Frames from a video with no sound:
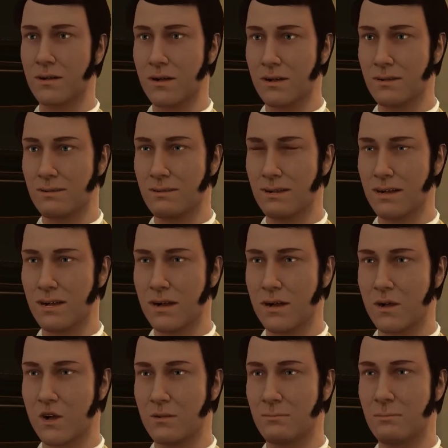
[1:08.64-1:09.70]
Hey, I
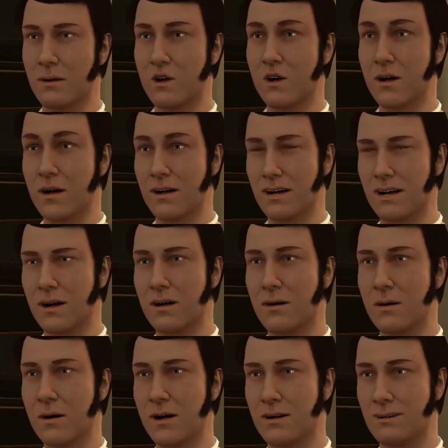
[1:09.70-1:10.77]
can do a pirouette on a
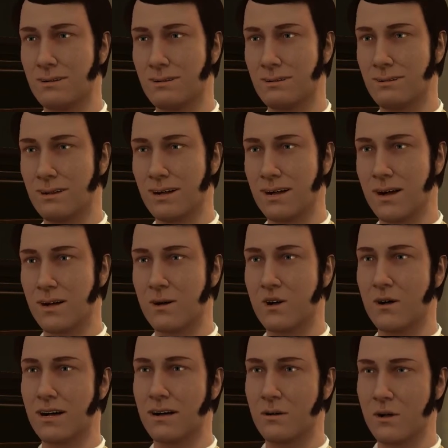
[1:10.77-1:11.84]
nickel. I can
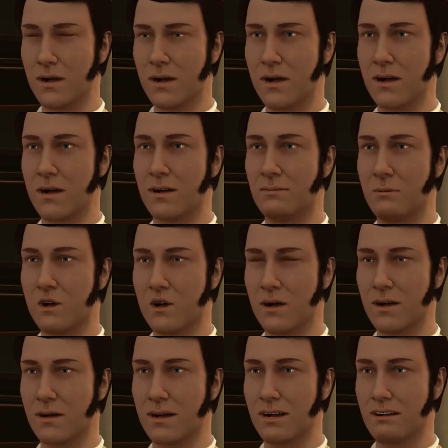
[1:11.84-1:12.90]
swallow a cannonball
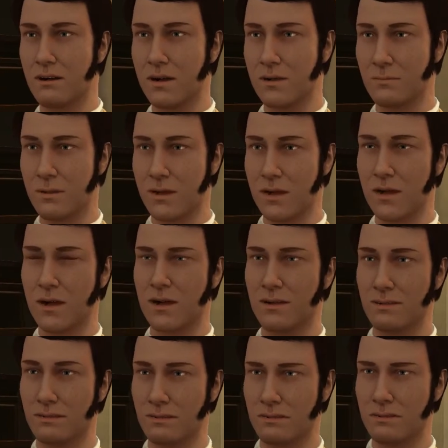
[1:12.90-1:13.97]
and cough it up again.
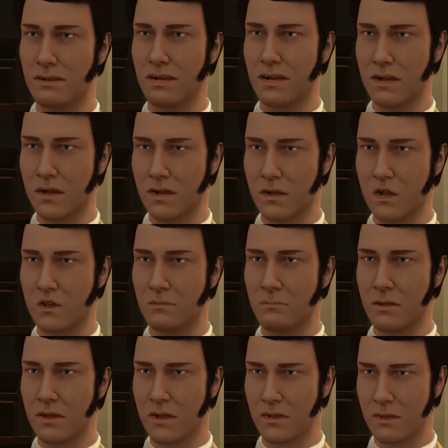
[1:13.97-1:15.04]
I can shoot a
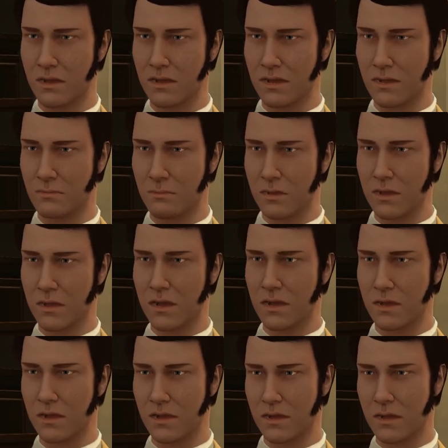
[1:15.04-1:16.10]
bullet straight up into
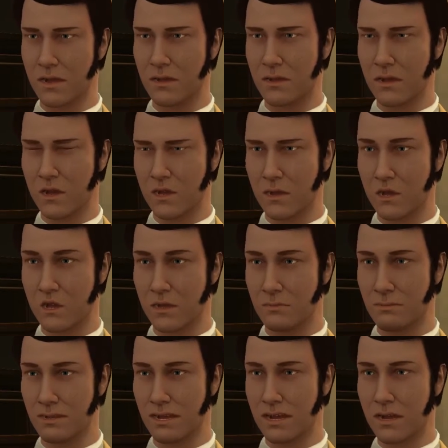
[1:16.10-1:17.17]
the air and catch it with
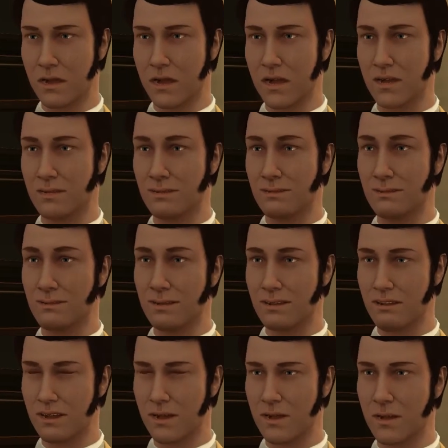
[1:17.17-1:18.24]
my teeth.
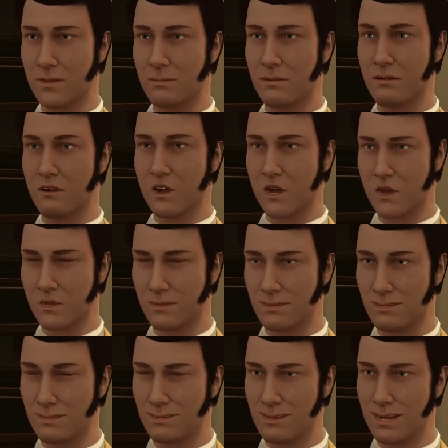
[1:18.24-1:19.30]
I've done it before.
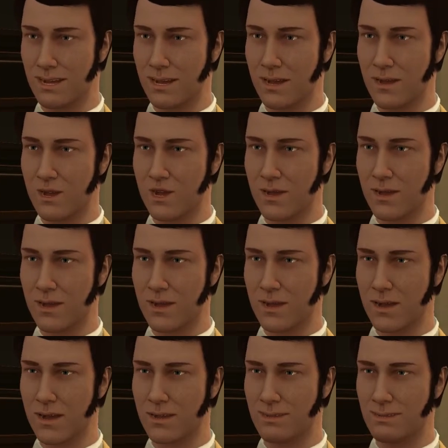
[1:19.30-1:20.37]
I could do it
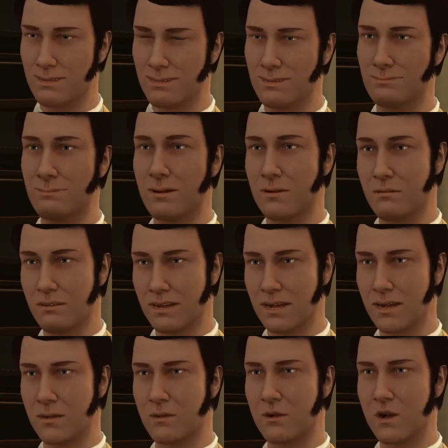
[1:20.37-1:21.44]
again. But if I
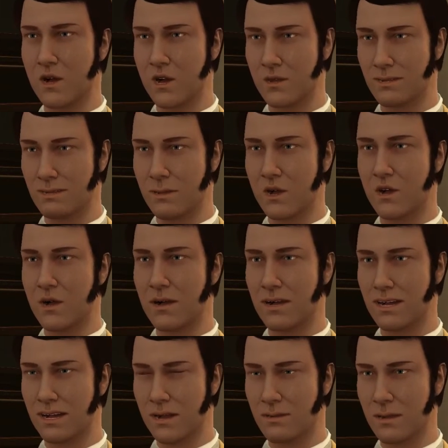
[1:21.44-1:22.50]
showed you, you would
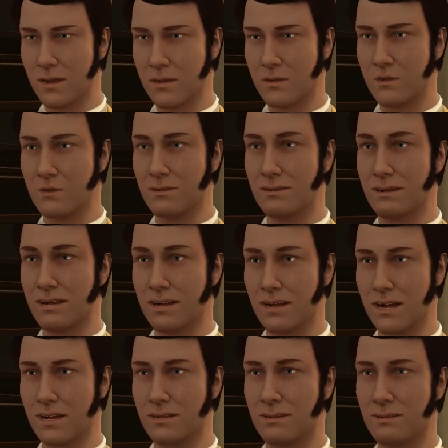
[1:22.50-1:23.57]
not let me go,
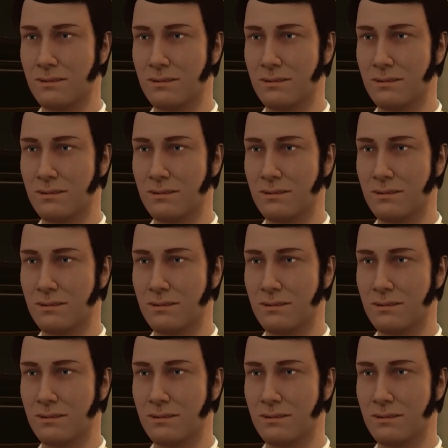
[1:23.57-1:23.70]
right?